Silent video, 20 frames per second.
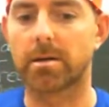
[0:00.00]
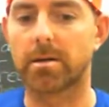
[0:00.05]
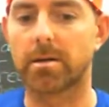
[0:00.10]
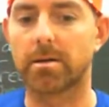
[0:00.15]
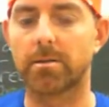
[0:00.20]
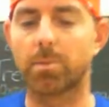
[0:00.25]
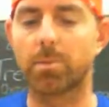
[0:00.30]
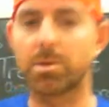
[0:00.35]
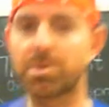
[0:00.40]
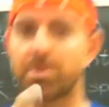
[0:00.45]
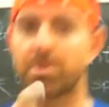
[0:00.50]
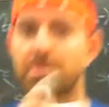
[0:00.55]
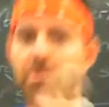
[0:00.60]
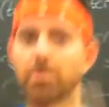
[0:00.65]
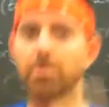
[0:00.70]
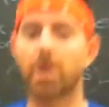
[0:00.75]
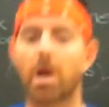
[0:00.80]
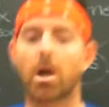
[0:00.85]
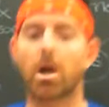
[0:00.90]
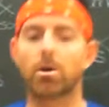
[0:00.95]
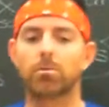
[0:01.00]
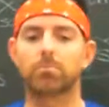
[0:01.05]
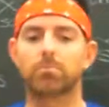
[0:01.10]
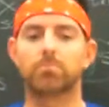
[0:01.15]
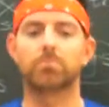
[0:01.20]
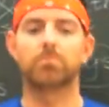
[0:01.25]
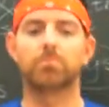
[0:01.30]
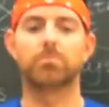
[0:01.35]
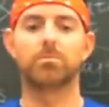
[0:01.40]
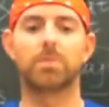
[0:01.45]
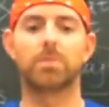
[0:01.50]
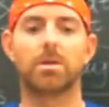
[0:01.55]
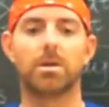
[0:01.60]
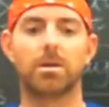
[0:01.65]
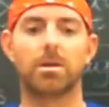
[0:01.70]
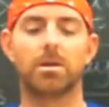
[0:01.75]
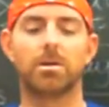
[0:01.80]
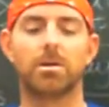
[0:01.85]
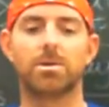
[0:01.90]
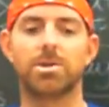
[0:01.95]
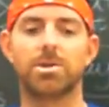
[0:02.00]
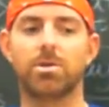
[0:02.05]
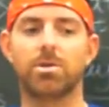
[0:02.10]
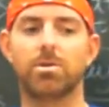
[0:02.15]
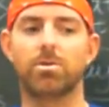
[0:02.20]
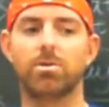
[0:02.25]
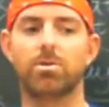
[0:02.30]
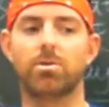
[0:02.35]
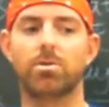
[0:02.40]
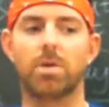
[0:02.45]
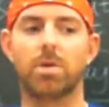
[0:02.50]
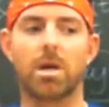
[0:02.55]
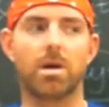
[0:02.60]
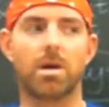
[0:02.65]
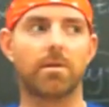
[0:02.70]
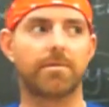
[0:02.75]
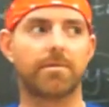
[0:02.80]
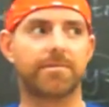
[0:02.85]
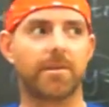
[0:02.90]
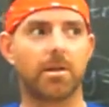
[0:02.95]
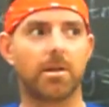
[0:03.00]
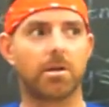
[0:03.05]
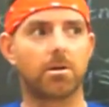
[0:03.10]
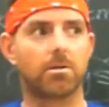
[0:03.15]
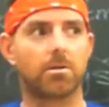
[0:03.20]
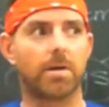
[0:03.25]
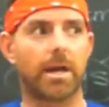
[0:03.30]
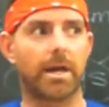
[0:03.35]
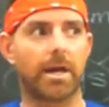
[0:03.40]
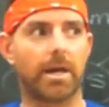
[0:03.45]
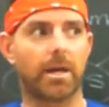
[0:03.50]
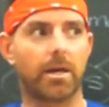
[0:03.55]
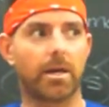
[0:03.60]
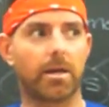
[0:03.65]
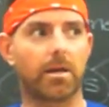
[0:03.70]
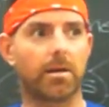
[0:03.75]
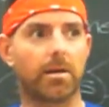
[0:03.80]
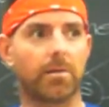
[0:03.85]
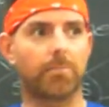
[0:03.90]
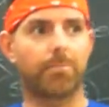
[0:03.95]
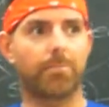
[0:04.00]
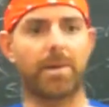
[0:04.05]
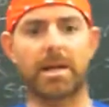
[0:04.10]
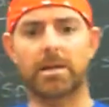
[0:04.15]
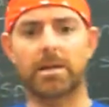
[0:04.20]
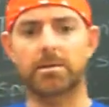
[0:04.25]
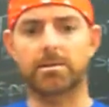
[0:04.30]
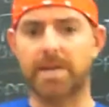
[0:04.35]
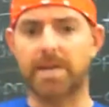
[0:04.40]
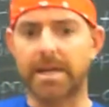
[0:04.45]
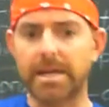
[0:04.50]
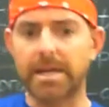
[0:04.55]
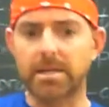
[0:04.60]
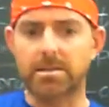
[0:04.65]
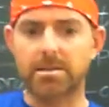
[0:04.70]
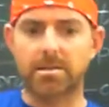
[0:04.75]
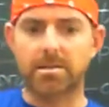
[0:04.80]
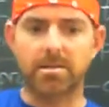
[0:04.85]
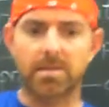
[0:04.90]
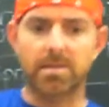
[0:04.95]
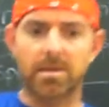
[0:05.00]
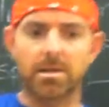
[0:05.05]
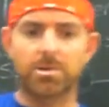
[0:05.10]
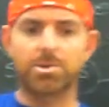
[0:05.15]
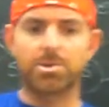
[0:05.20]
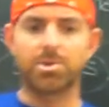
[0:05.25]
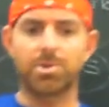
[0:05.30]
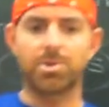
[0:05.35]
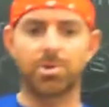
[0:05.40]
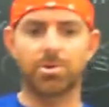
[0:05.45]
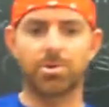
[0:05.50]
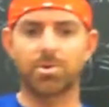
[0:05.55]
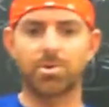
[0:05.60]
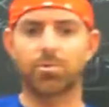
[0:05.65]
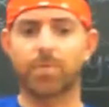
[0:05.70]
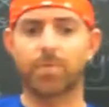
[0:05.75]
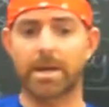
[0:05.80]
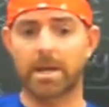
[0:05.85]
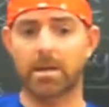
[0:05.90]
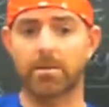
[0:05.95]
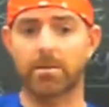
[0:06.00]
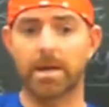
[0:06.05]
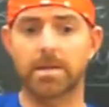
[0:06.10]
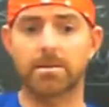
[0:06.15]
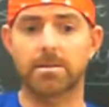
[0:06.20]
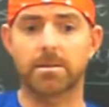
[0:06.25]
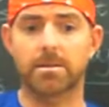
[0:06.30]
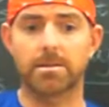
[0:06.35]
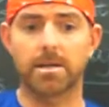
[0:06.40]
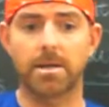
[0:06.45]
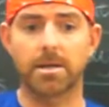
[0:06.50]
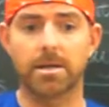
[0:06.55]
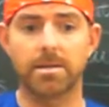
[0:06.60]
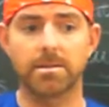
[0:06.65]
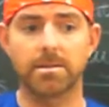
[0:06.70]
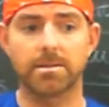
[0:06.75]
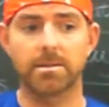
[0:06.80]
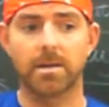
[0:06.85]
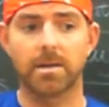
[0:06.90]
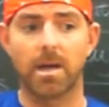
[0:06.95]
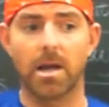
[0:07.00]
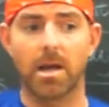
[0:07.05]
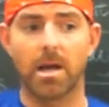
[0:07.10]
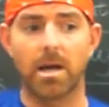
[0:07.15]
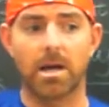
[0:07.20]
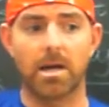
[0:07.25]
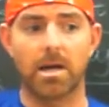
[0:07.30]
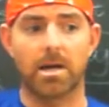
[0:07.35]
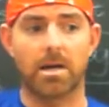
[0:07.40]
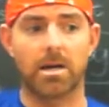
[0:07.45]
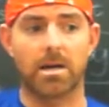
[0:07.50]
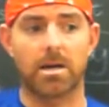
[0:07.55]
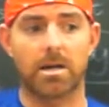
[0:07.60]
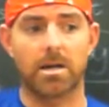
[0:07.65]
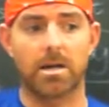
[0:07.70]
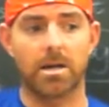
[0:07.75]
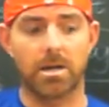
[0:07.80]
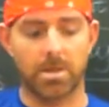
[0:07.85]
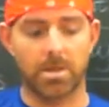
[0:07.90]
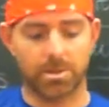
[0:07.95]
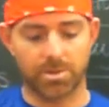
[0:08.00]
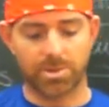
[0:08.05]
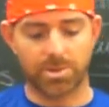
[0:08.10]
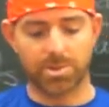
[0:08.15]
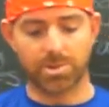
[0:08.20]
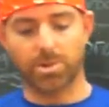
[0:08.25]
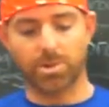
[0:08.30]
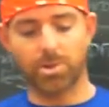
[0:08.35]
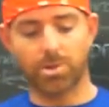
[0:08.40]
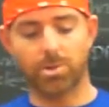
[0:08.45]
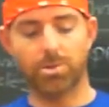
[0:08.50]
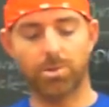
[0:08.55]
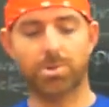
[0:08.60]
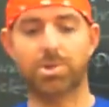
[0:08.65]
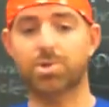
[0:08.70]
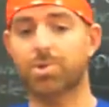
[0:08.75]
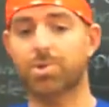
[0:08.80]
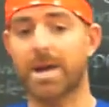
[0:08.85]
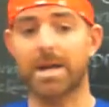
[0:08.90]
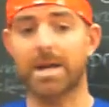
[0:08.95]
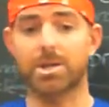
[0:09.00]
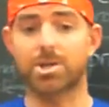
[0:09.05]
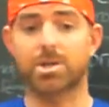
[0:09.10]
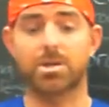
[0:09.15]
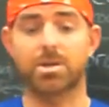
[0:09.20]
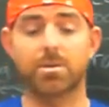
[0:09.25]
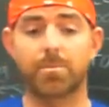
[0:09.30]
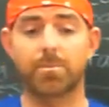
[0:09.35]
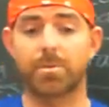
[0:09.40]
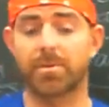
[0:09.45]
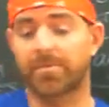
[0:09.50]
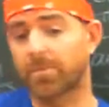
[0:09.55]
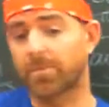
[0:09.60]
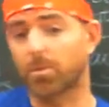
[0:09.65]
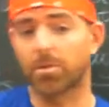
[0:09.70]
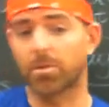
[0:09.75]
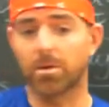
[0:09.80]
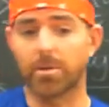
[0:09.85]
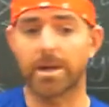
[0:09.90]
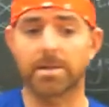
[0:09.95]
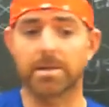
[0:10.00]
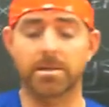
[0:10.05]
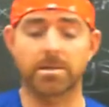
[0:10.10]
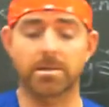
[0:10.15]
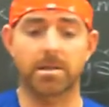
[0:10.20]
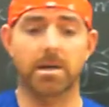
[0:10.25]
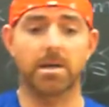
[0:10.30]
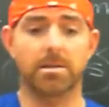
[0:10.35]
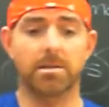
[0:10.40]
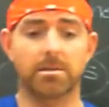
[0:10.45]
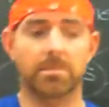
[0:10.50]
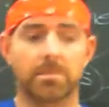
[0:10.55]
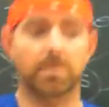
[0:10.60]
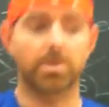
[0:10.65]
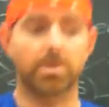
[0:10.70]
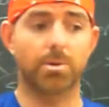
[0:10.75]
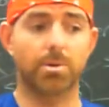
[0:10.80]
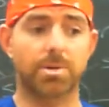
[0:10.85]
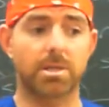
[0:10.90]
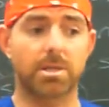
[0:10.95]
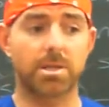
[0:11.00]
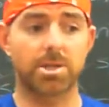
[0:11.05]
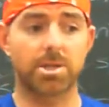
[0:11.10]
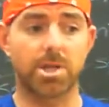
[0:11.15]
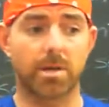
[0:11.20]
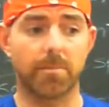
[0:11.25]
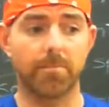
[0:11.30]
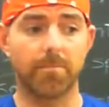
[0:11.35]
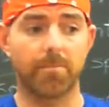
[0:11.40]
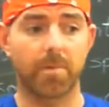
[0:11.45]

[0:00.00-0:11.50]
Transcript: What do you do at home? Do you follow a balanced diet? Do you do regular exercise? Do you stretch before you exercise and go to the gym?